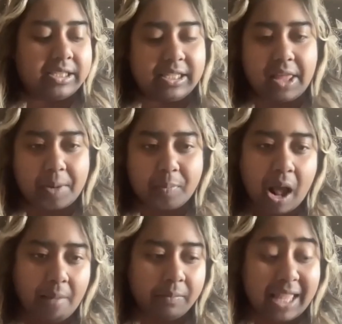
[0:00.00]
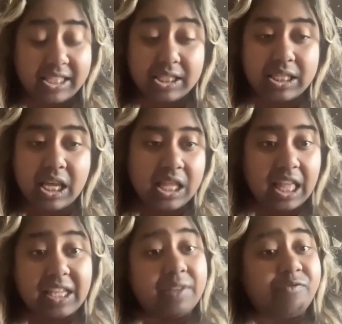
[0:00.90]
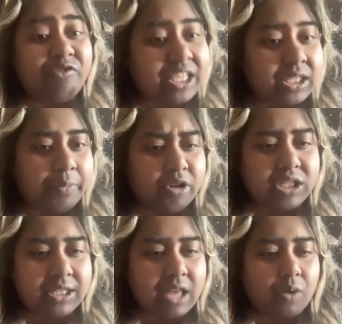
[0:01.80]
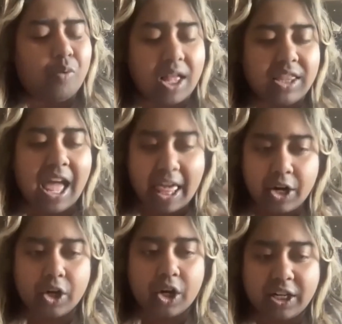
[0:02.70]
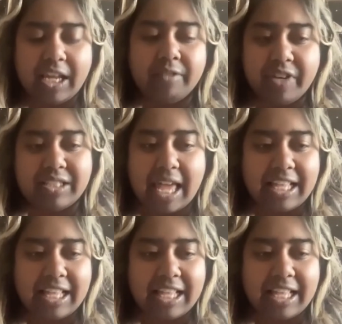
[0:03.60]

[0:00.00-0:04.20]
see like a problem that's like fixable, she's like, well, the editor can fix that.